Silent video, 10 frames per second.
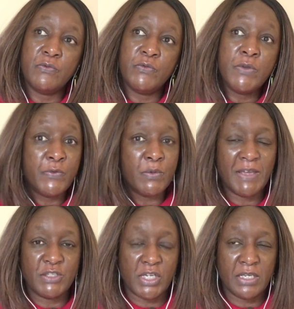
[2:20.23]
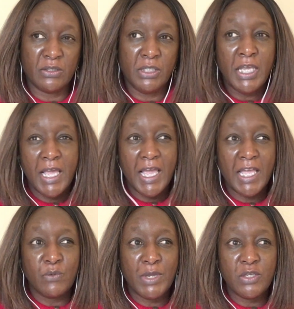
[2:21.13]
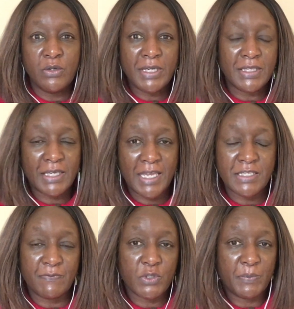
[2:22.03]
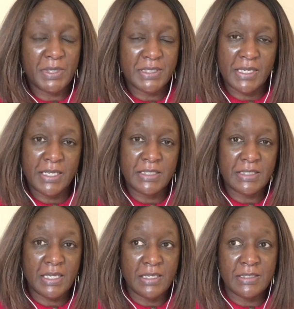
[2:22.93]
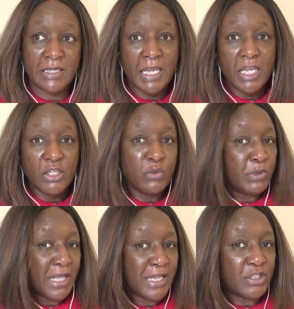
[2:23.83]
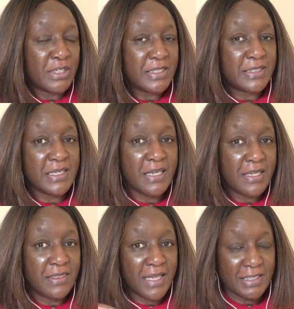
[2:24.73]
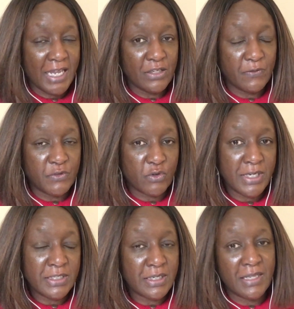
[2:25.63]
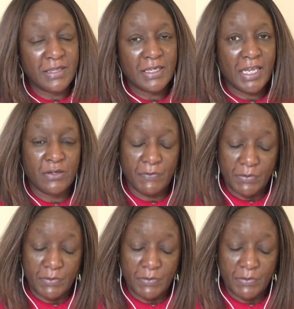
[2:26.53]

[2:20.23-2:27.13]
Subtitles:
review my channel and when you look at the kinds of topics that I discuss, you will actually see that kind of trend and that kind of